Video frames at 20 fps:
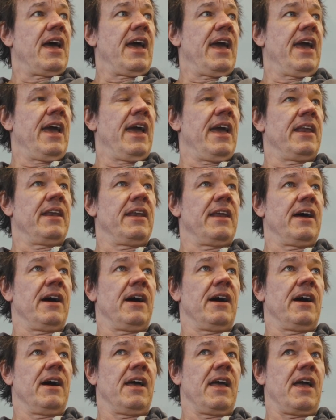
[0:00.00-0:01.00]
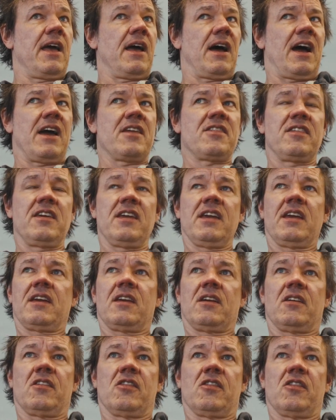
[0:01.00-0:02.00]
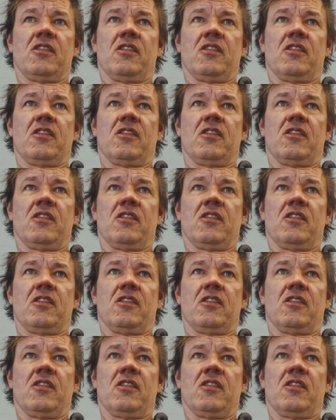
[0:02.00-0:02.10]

and I think